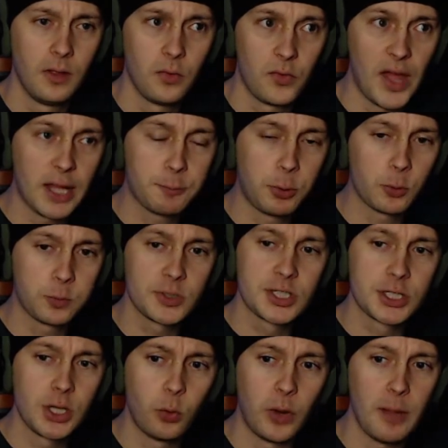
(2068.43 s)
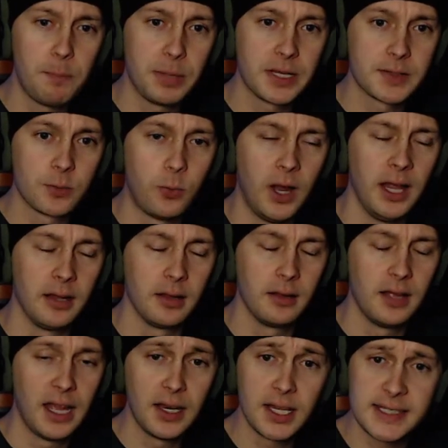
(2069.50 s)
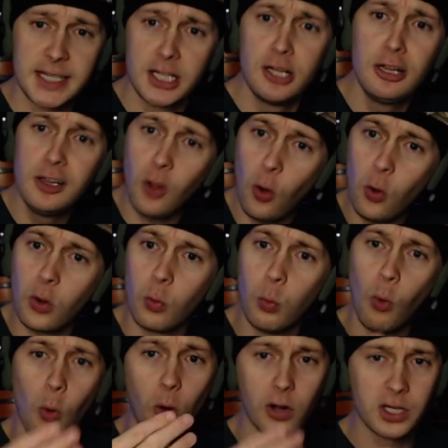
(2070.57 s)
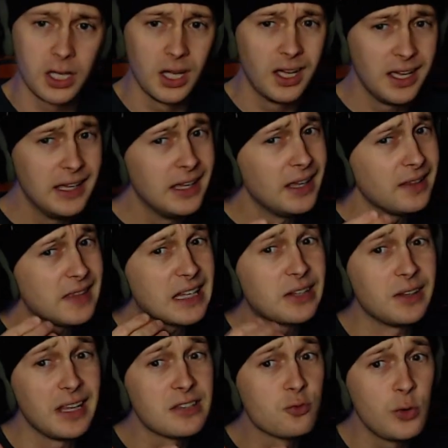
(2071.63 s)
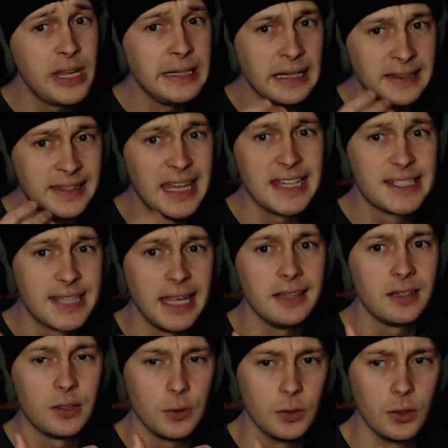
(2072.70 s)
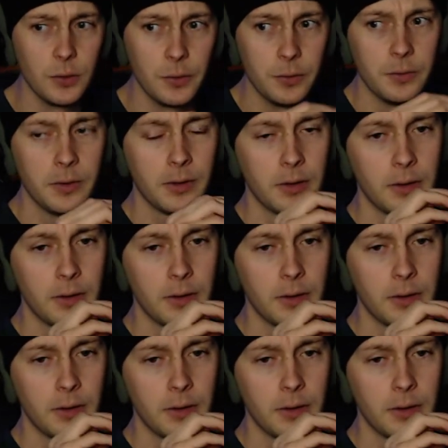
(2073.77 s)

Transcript: That part was so epic as well, and it's a long walk that it really digs into you.